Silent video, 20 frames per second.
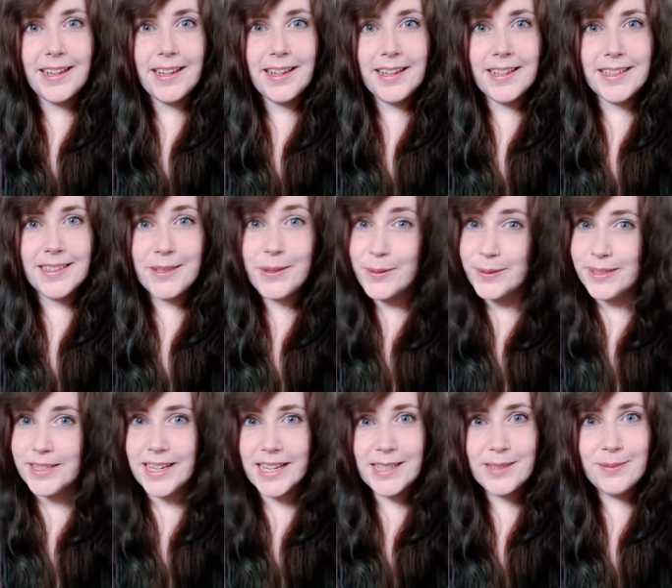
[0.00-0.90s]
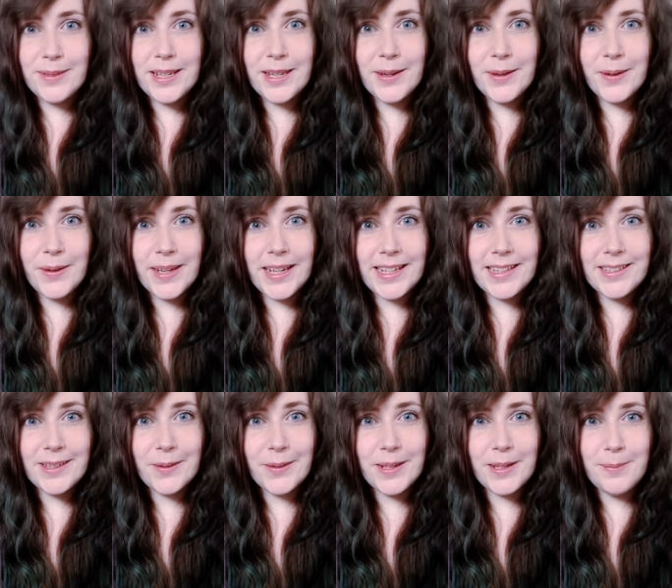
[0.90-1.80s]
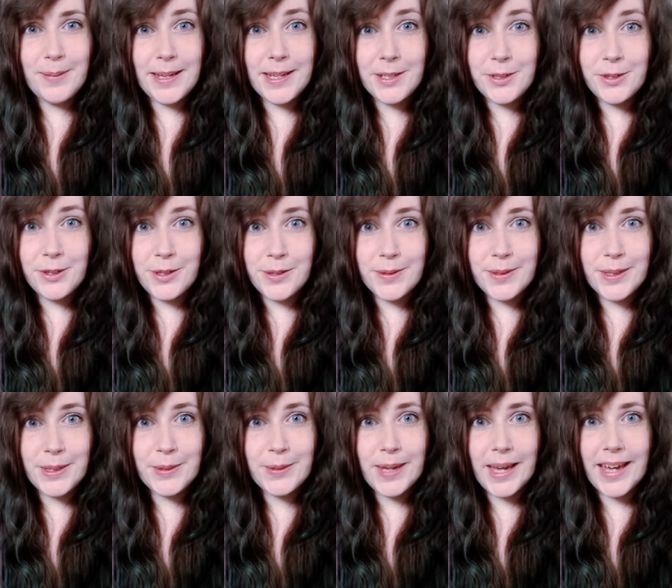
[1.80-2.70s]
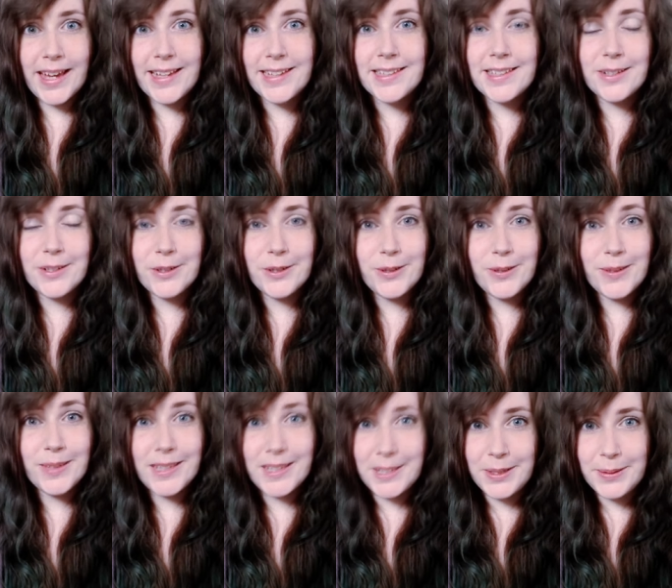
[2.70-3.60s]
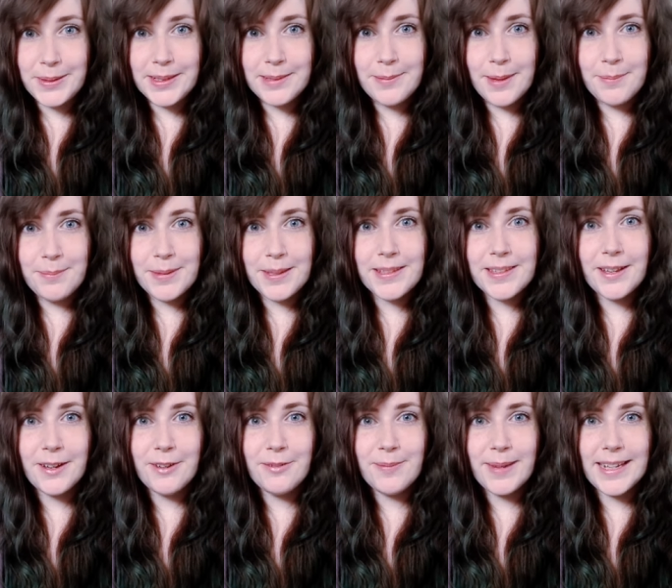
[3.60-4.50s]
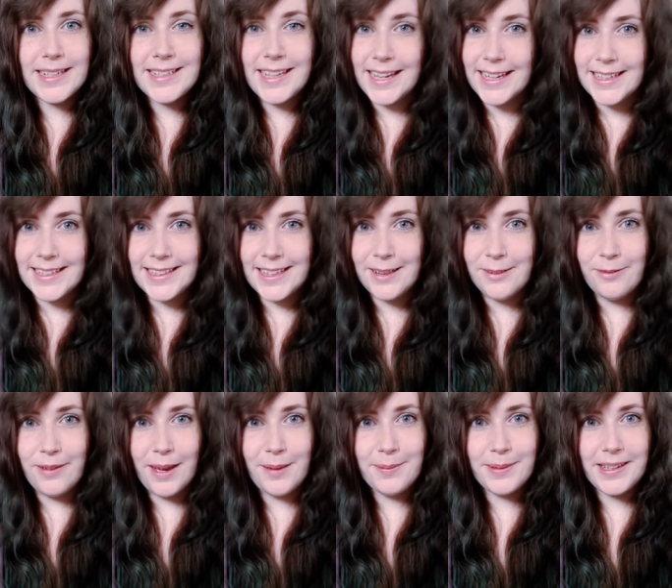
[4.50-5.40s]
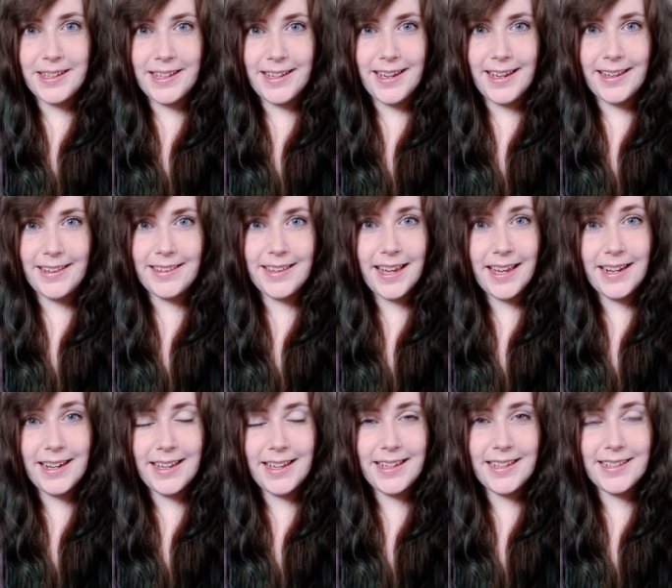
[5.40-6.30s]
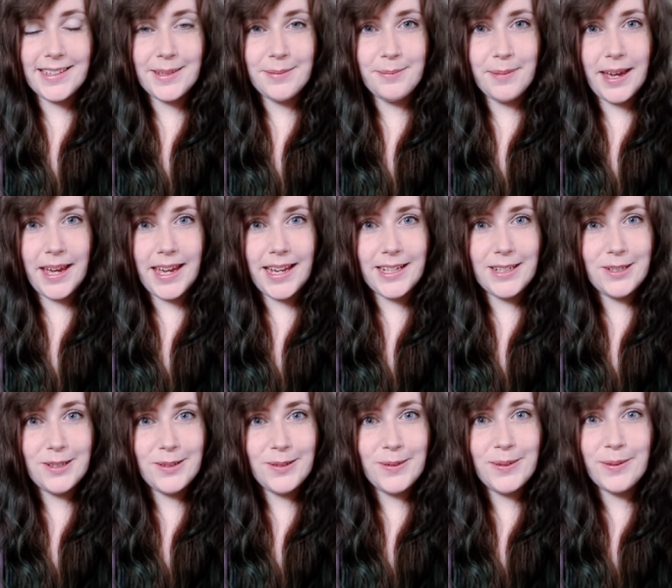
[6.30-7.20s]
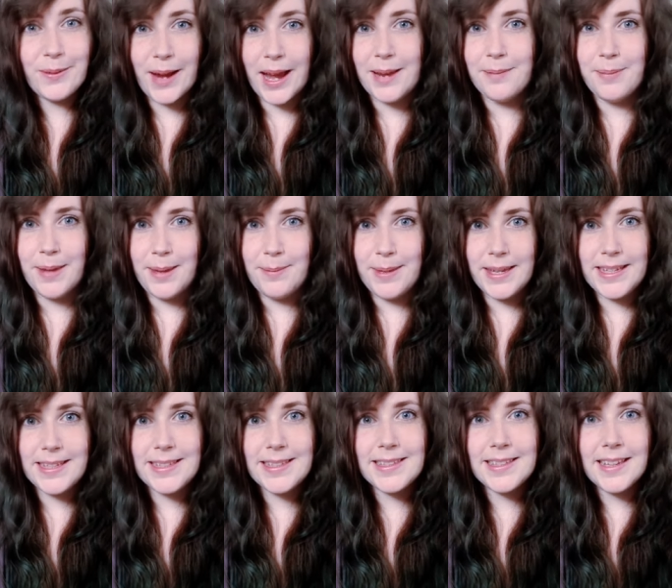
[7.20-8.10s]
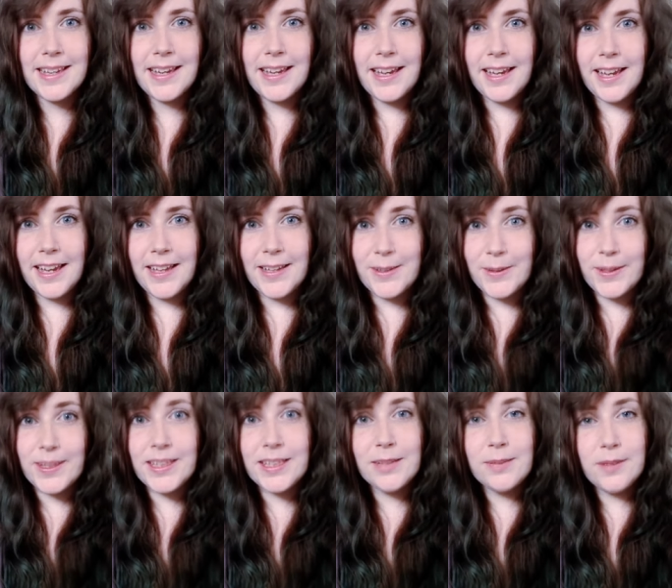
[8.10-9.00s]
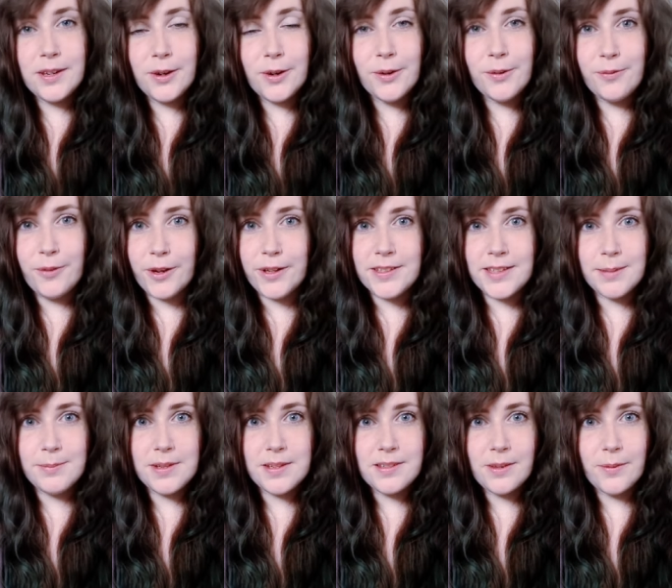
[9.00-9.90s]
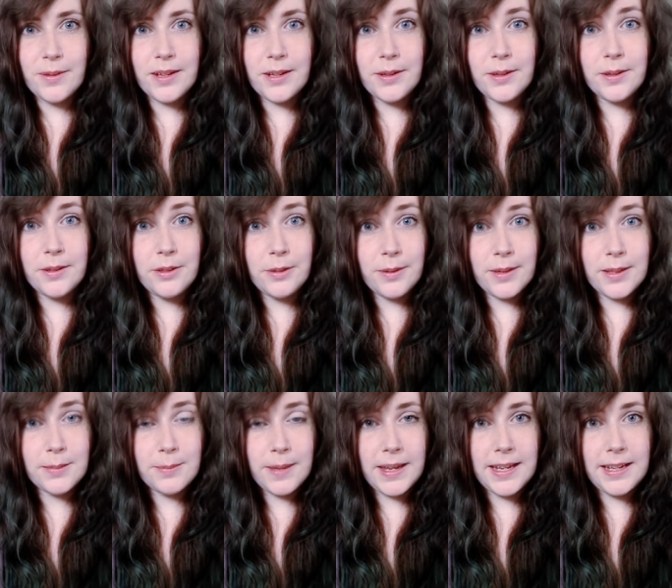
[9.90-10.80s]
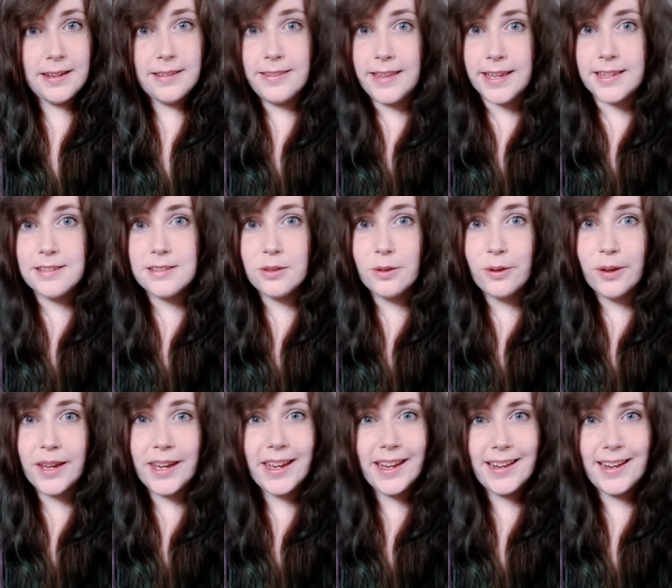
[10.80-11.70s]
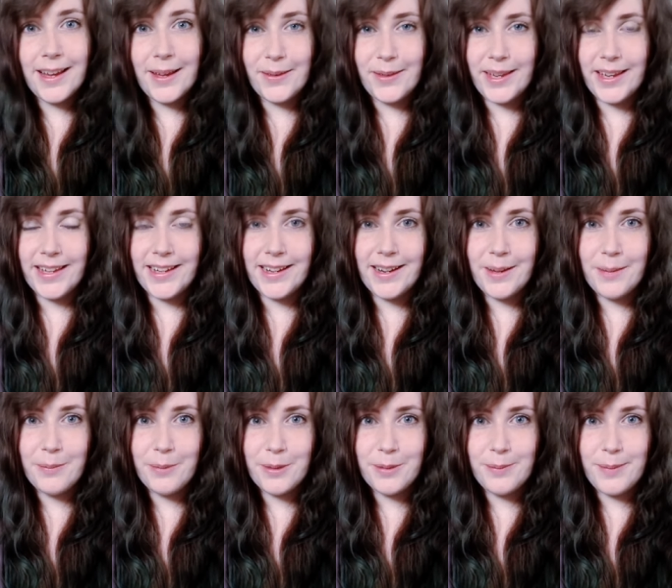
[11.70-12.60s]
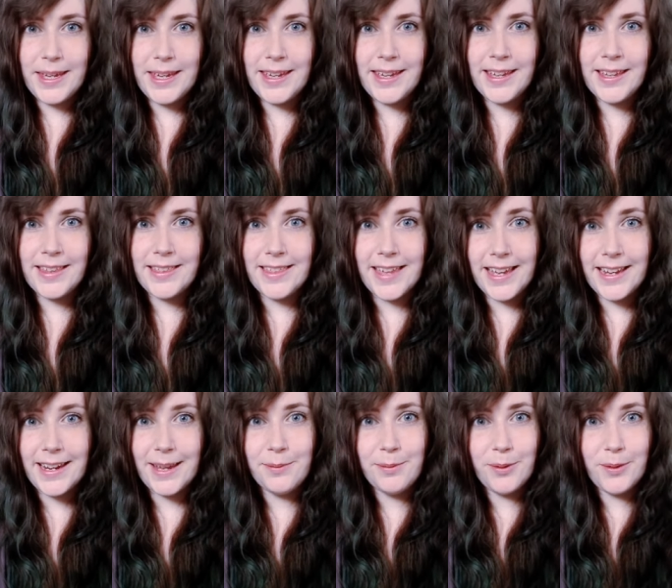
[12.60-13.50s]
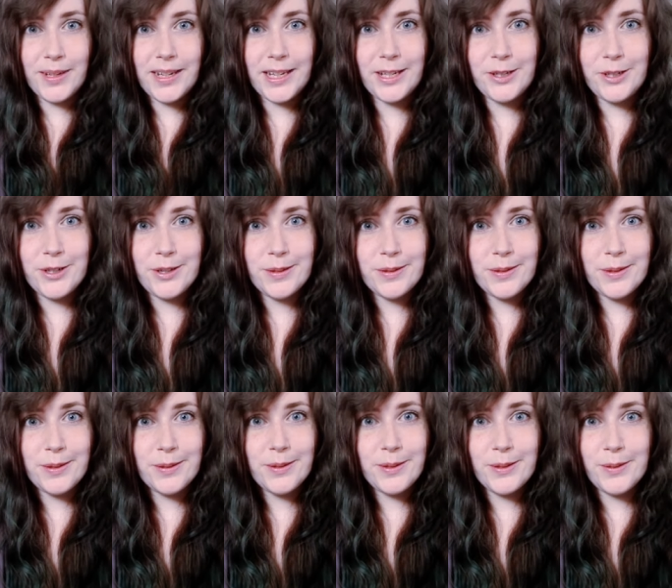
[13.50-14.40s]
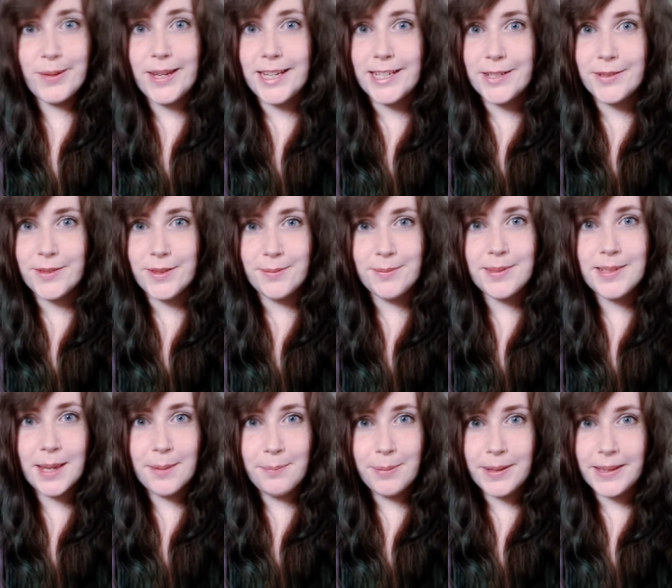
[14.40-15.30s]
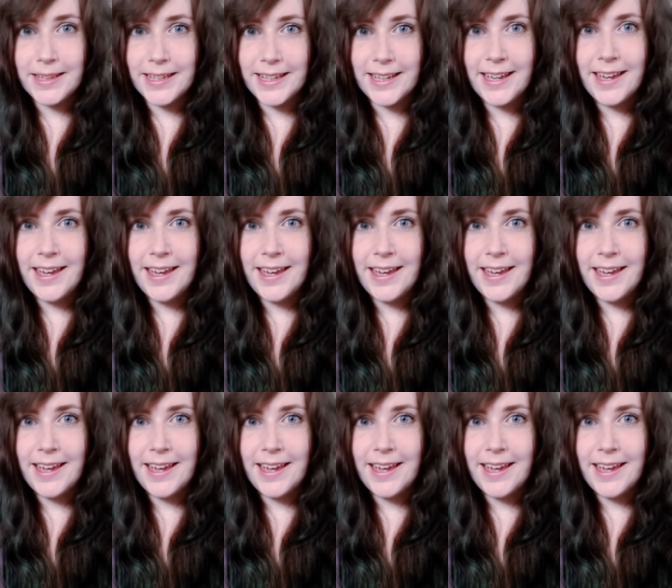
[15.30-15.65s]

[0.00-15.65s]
So today's video is going to be introducing you guys to the newest members of my tiny little family, and that is my two rat babies. So in this video, first I'm just going to explain their story and how they ended up with me. Then I'm going to introduce you to each of them separately.